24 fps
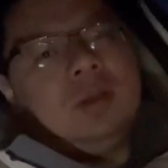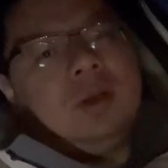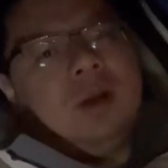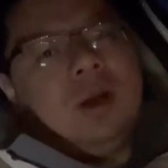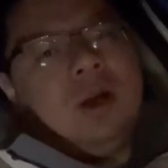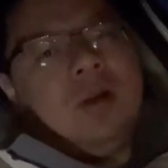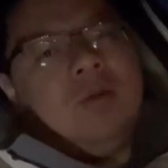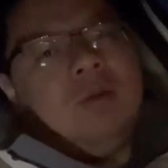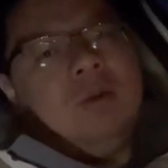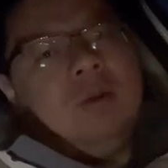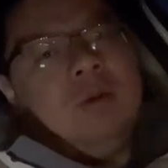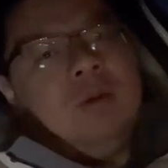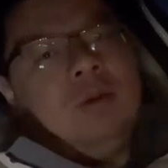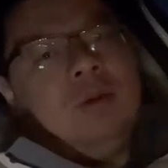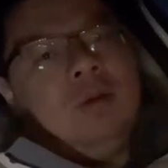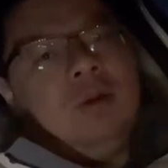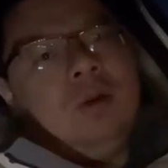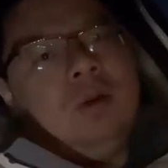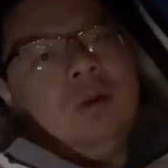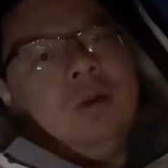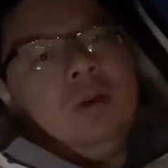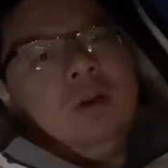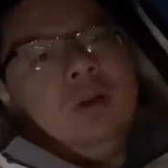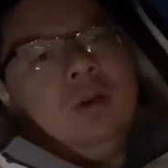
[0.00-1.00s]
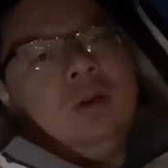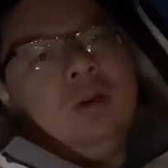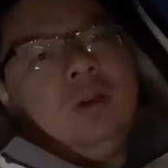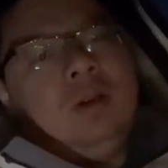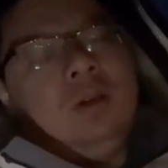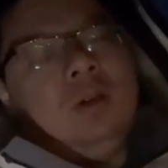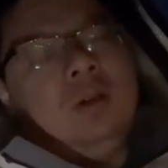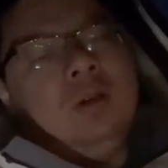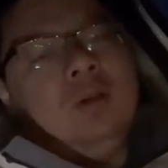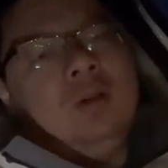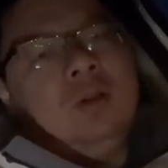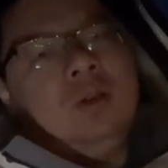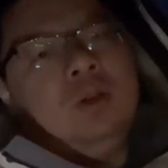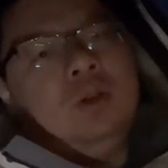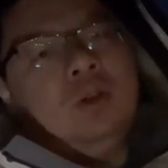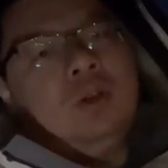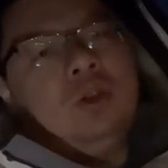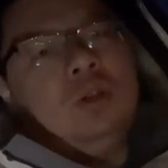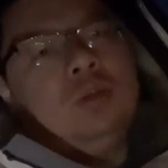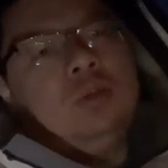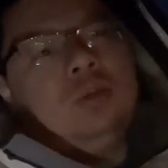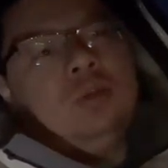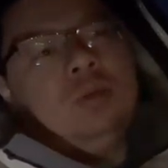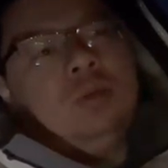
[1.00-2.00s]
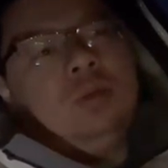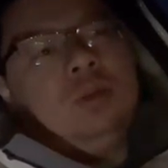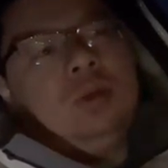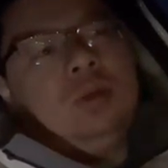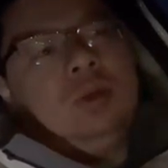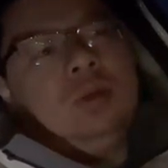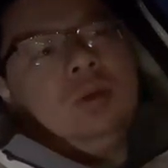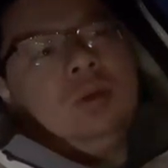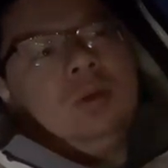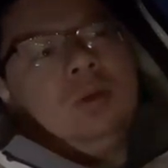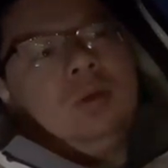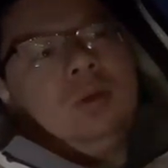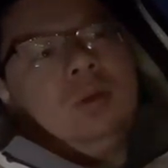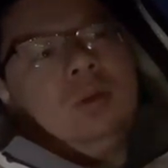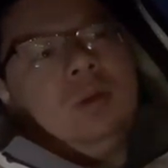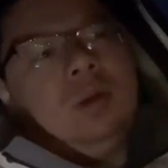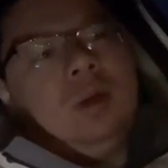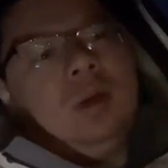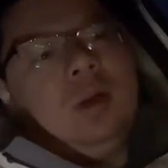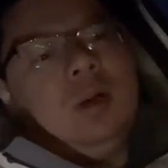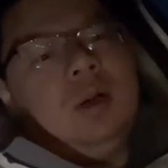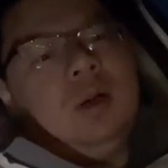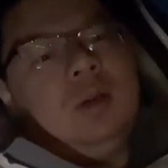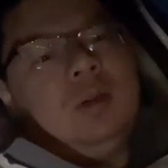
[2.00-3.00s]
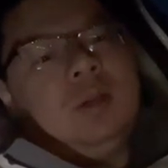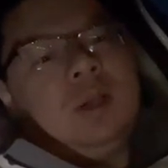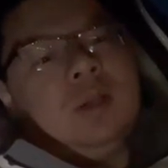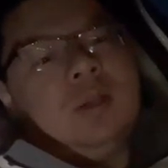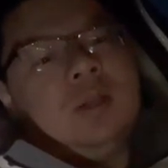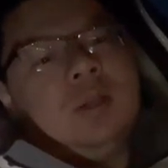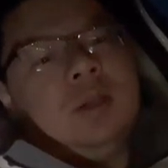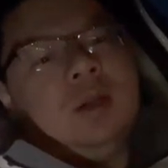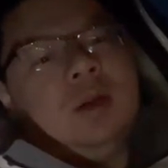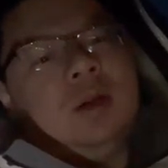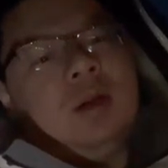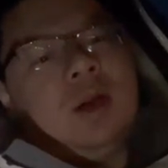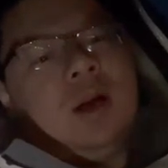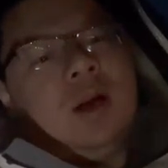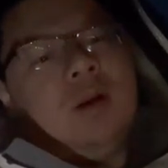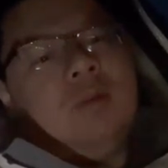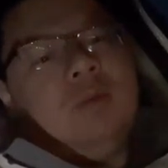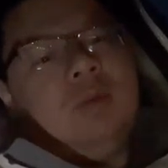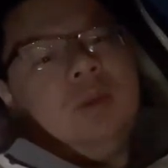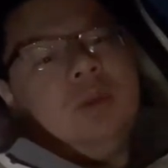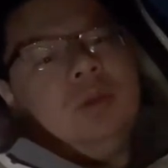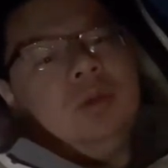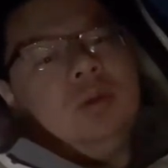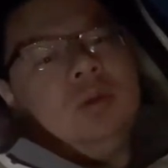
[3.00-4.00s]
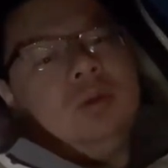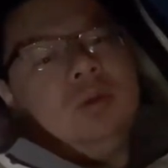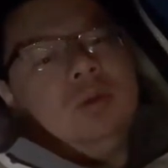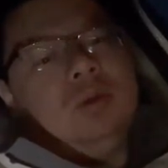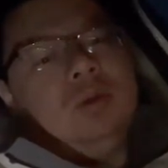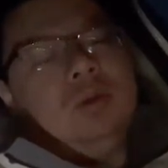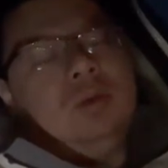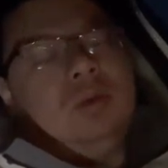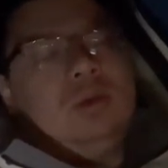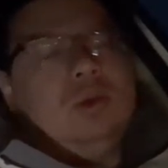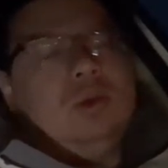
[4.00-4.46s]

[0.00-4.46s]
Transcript: I will, you know, YouTube, you know, doesn't allow me to